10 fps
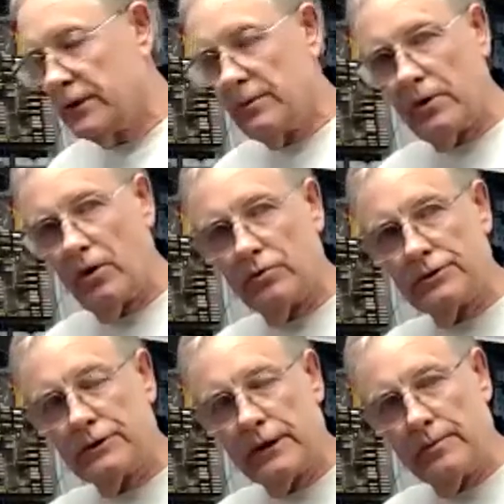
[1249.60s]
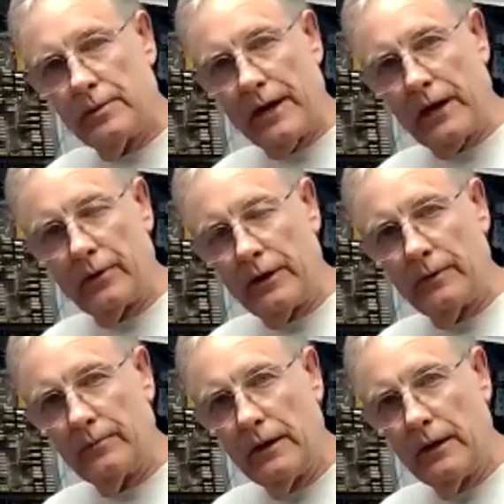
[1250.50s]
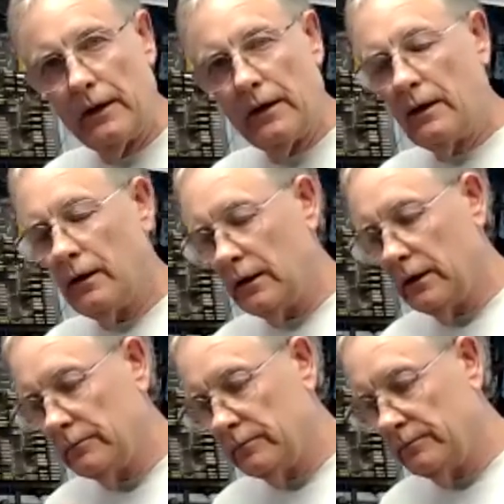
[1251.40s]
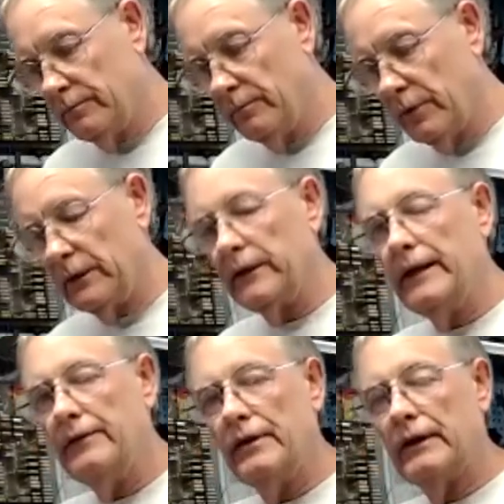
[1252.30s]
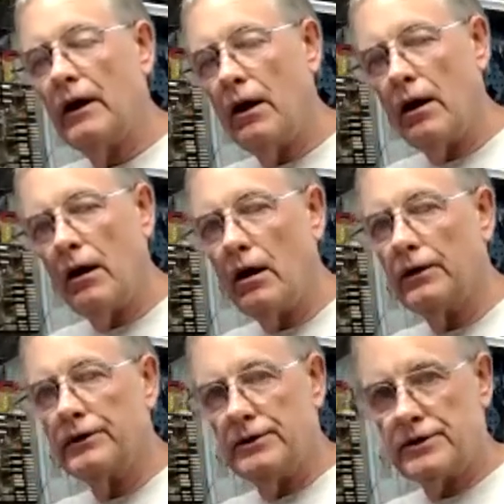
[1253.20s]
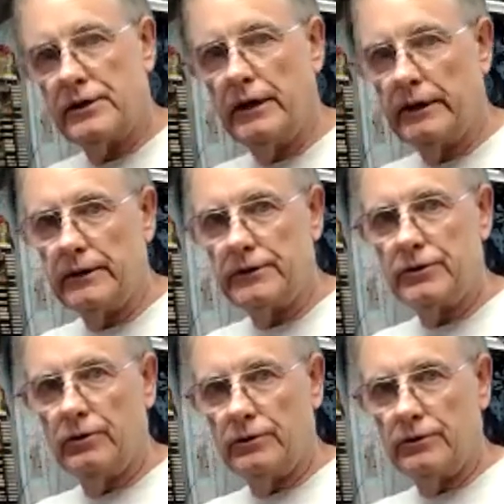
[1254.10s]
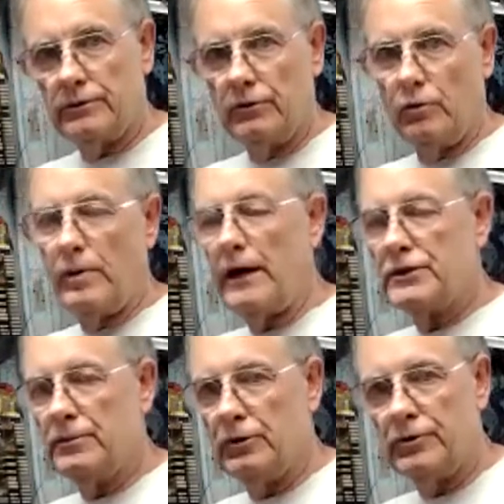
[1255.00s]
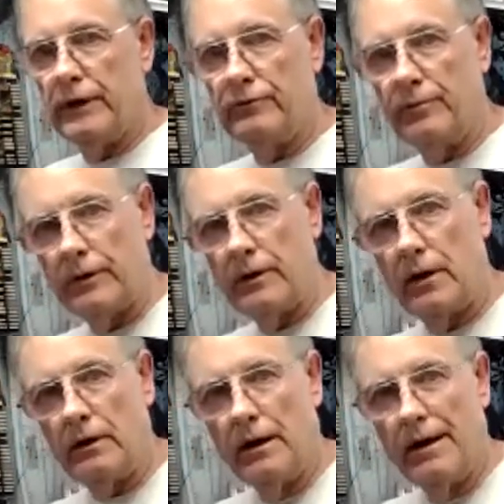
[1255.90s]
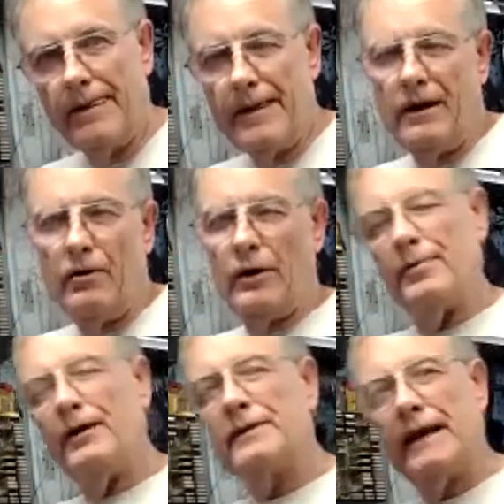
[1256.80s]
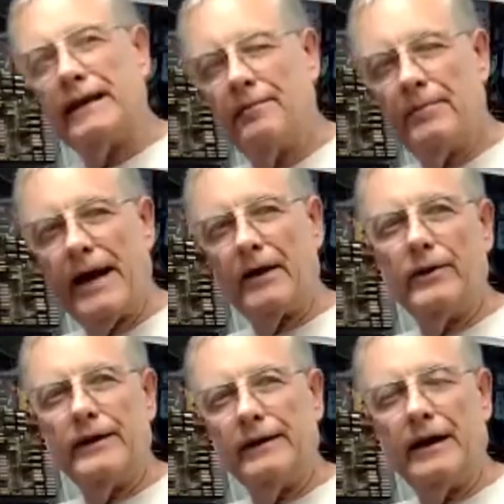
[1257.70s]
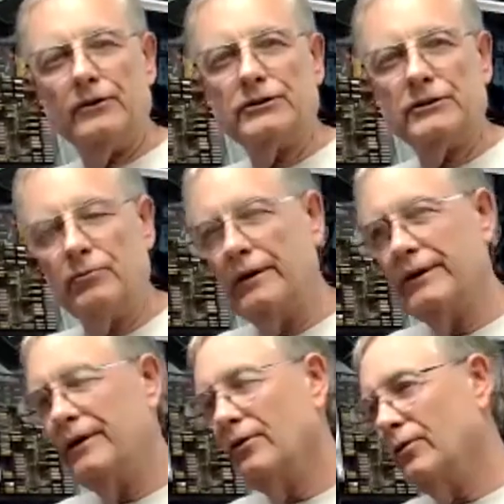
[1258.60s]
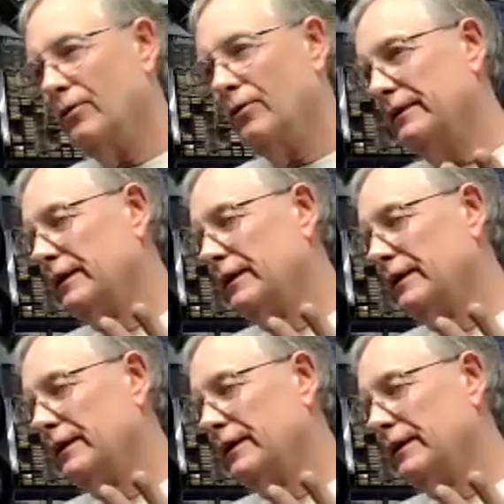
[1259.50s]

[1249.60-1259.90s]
to the post to keep the battery up, uh, but leave the car disconnected so there's no possible drain from the car. What about taking the battery in the house somewhere? You know what?